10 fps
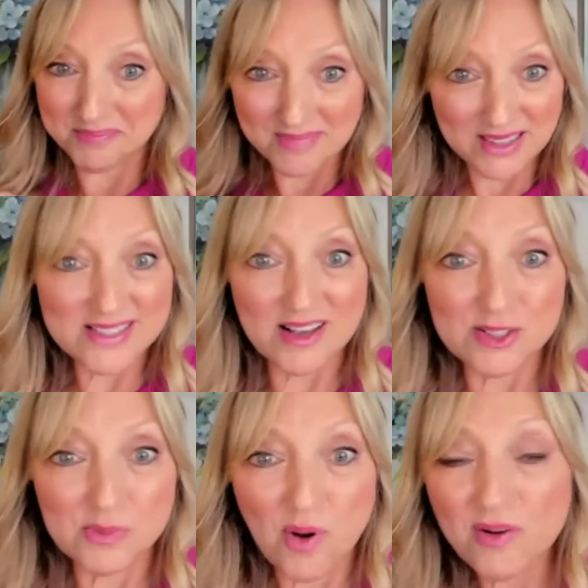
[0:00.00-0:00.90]
sales and
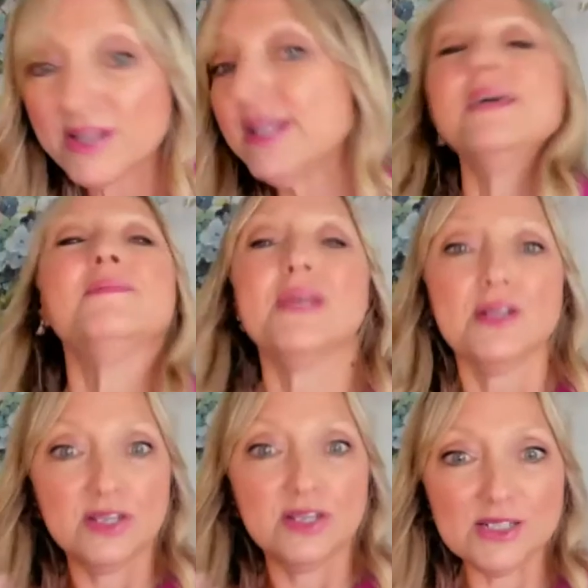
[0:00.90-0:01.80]
marketing,
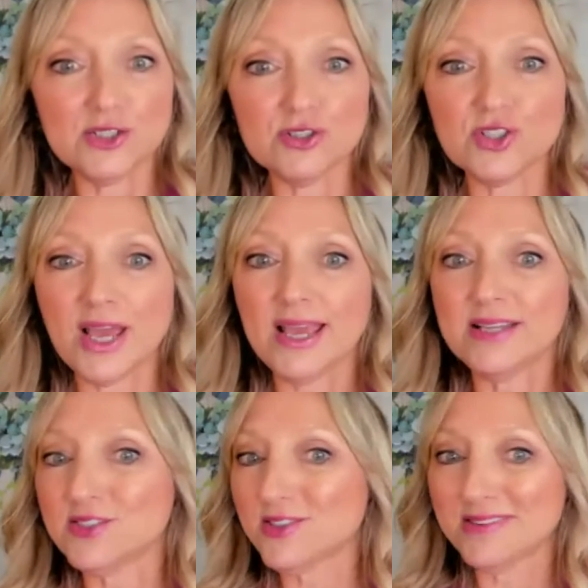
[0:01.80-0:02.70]
need to change
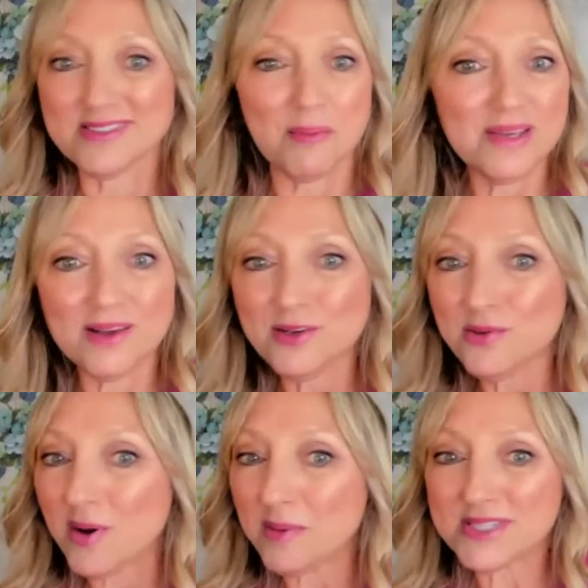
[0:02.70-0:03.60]
something on your
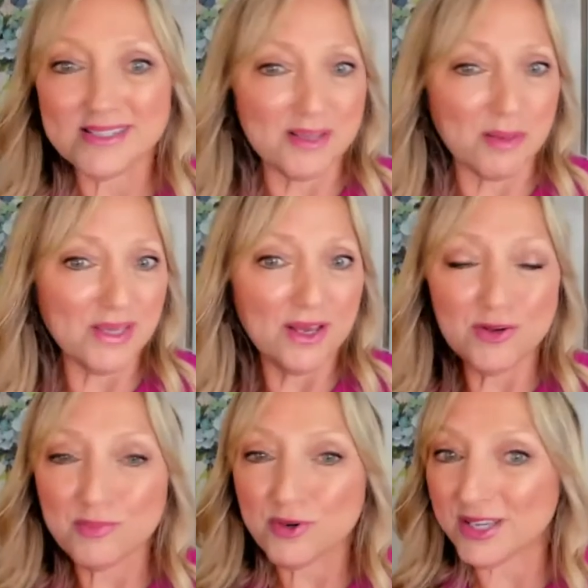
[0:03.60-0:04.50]
website, something on your
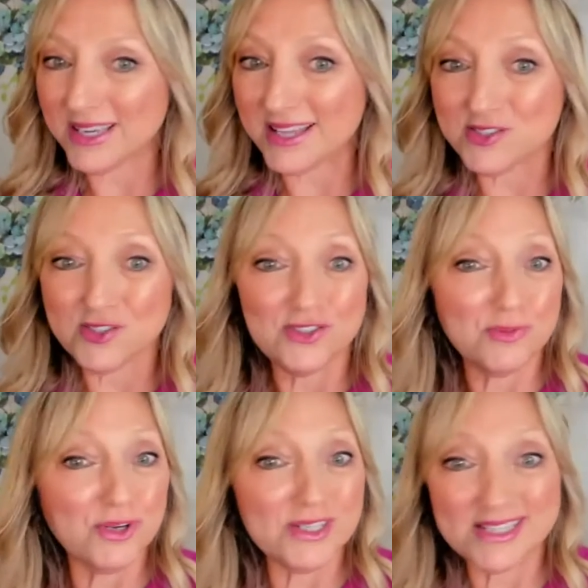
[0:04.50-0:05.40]
booking engine, your
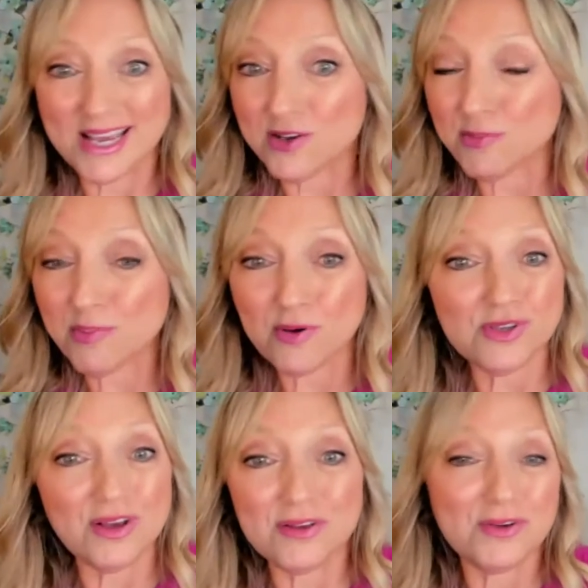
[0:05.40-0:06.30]
pre-stay, your post,
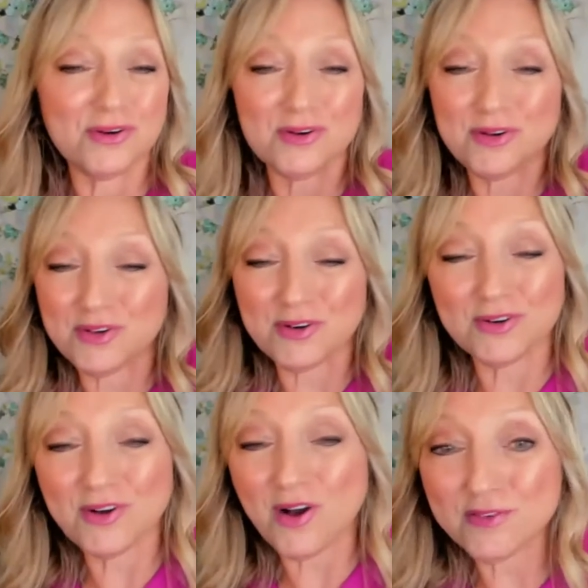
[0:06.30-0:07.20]
your
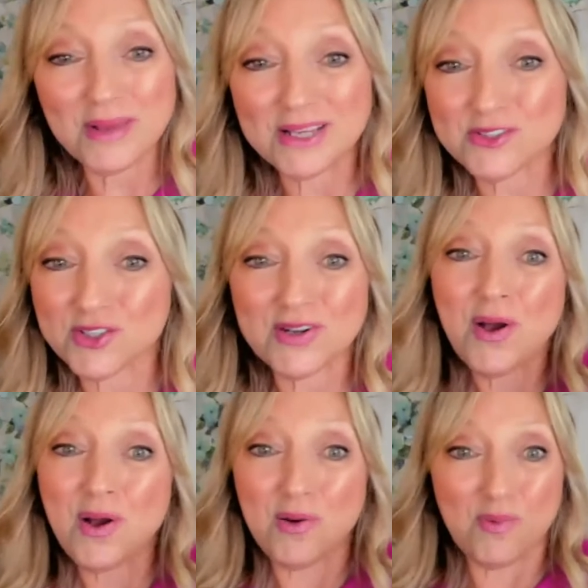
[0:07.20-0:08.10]
confirmation,
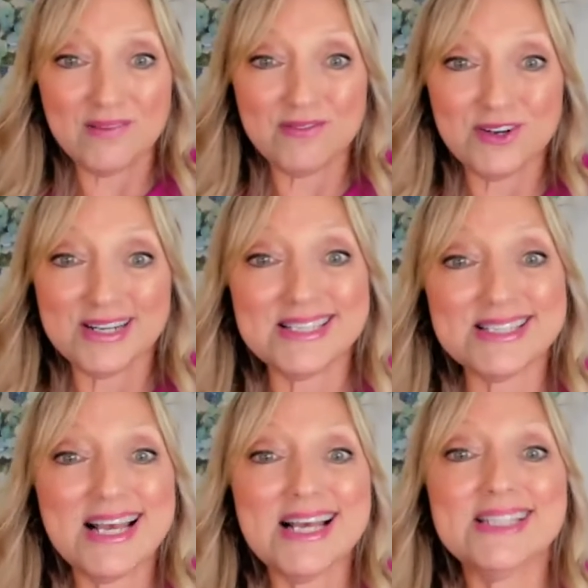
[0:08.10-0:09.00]
whatever it is,
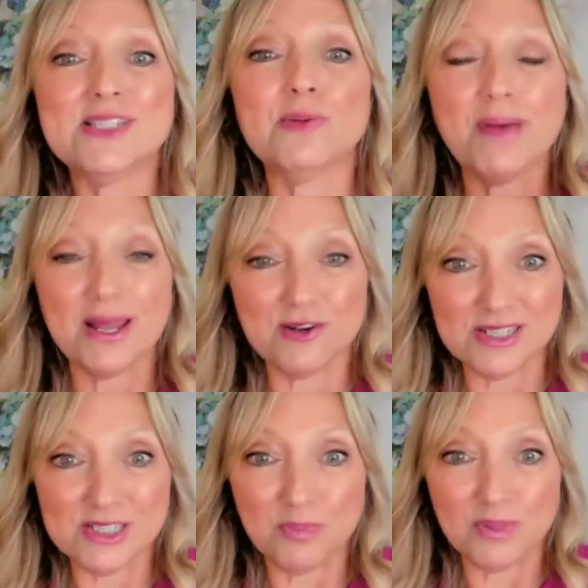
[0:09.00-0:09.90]
to better
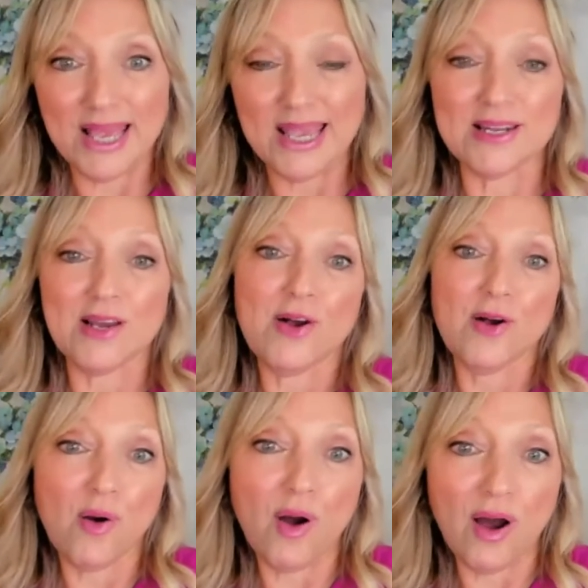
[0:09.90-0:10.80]
explain
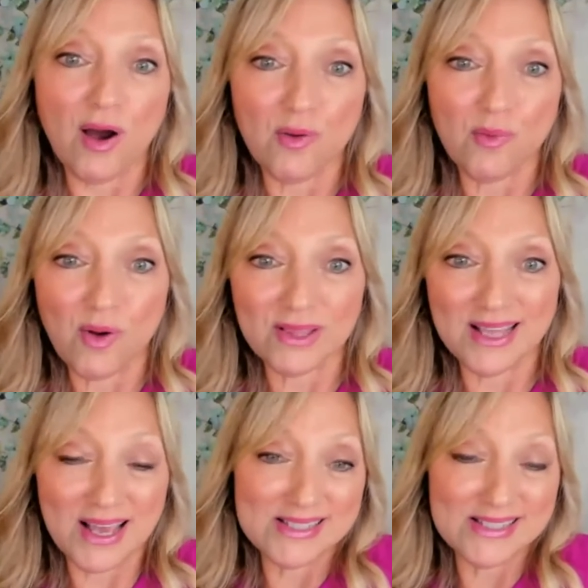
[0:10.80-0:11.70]
what
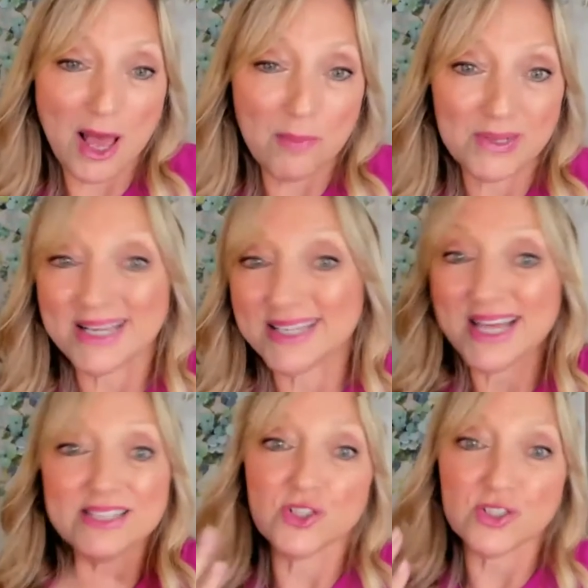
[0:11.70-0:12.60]
is happening. That's
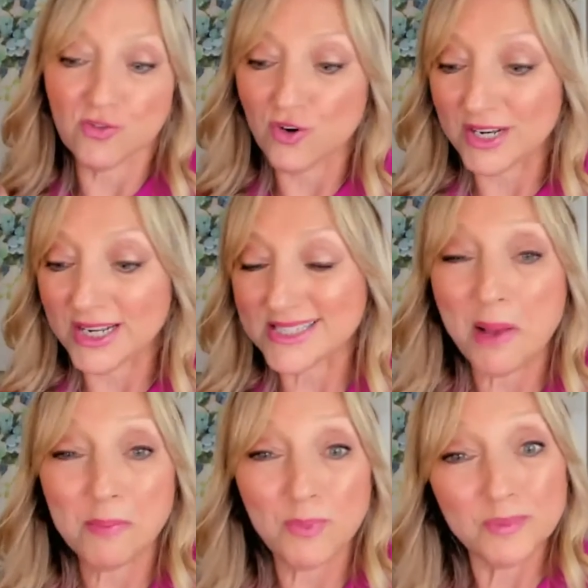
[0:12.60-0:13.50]
just for an example.